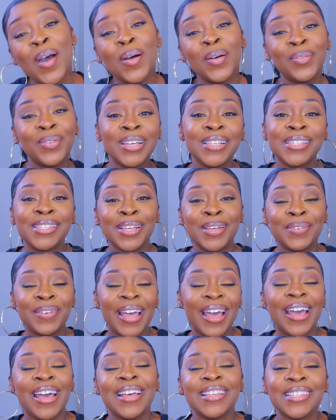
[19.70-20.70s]
What's up,
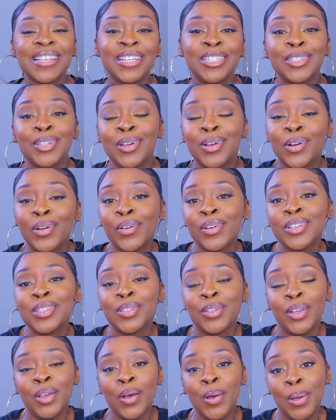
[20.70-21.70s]
guys? It's your girl
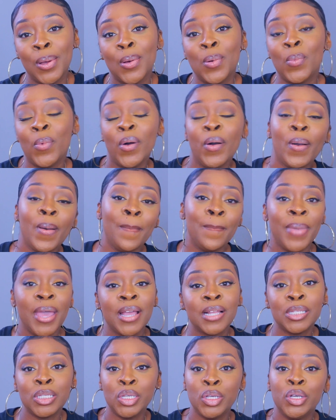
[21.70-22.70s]
Krystal Nykole. Welcome
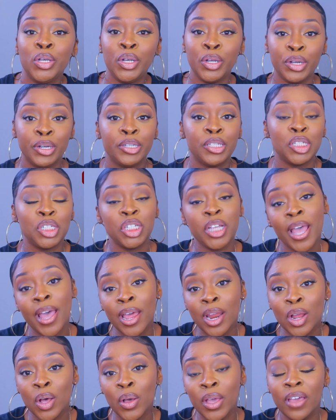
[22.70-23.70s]
back to your girl's channel.